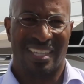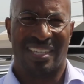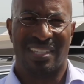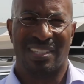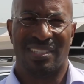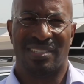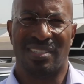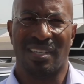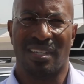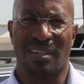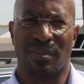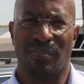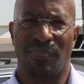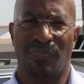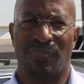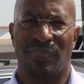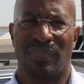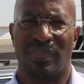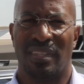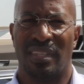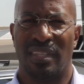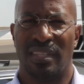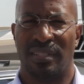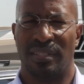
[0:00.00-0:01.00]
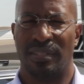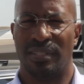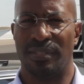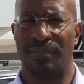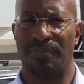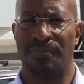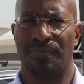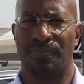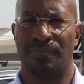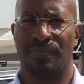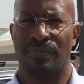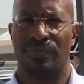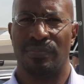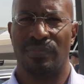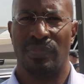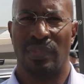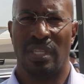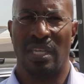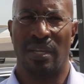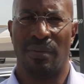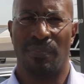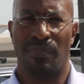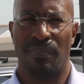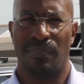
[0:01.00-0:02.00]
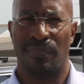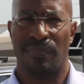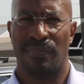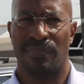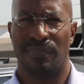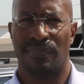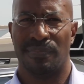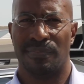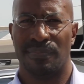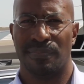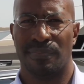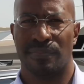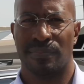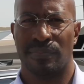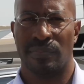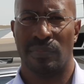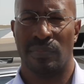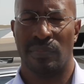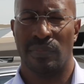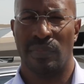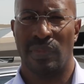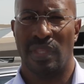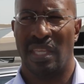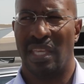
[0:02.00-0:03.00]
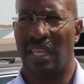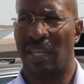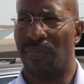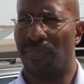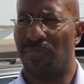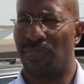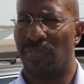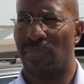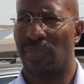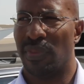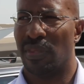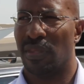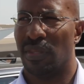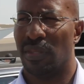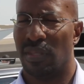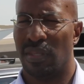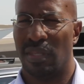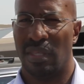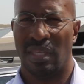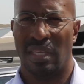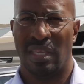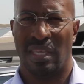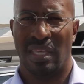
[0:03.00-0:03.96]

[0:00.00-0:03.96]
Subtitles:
Okay, so, one last question. Yeah. Moving forward, since you mentioned moving forward.